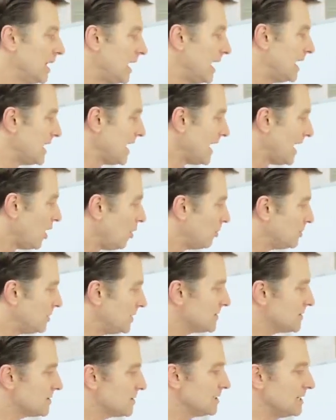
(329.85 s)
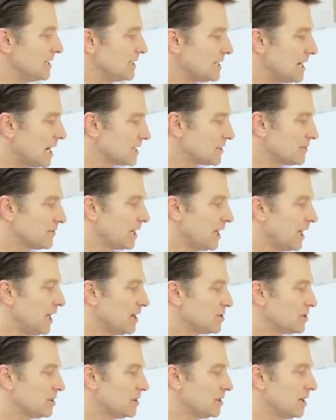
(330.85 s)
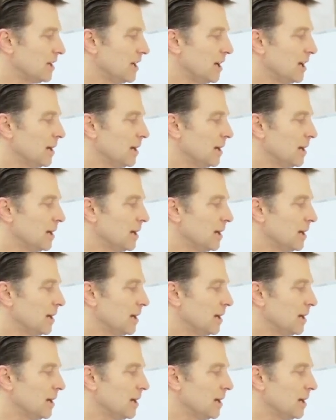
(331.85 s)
and help this detoxification